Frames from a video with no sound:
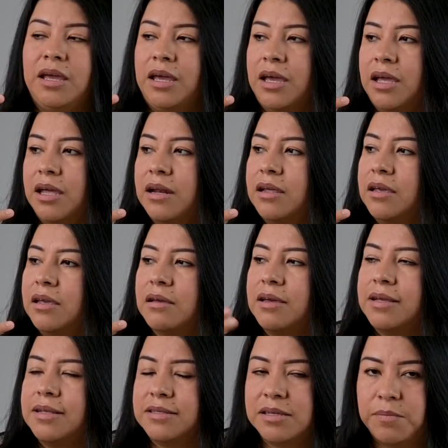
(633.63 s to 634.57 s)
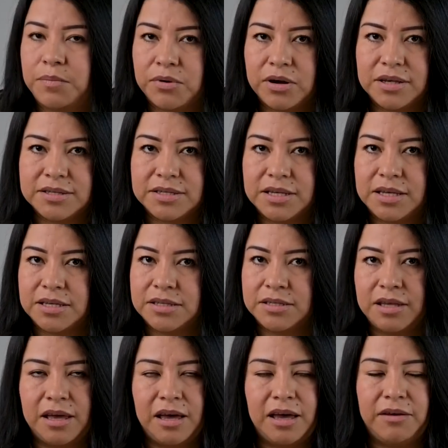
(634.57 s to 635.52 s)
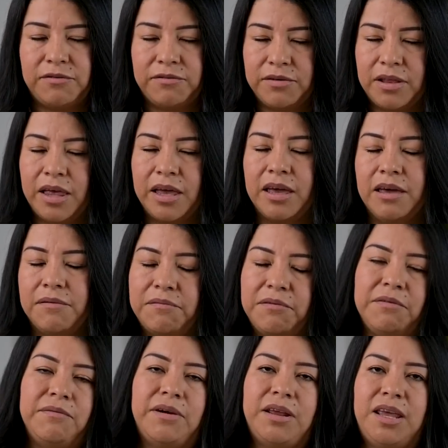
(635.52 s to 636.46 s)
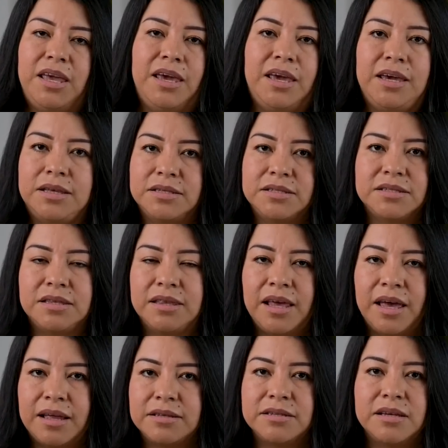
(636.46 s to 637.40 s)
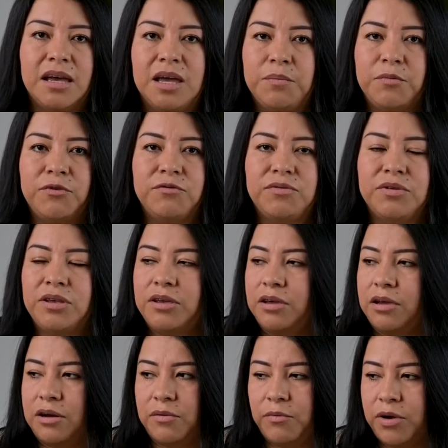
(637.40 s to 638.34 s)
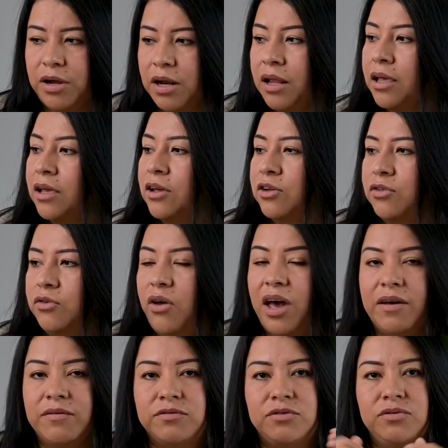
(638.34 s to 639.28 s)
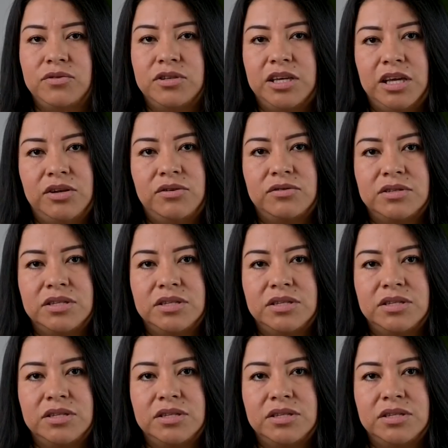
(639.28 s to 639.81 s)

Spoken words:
And it's a process. I feel like everybody hates that time of the year when you have to take your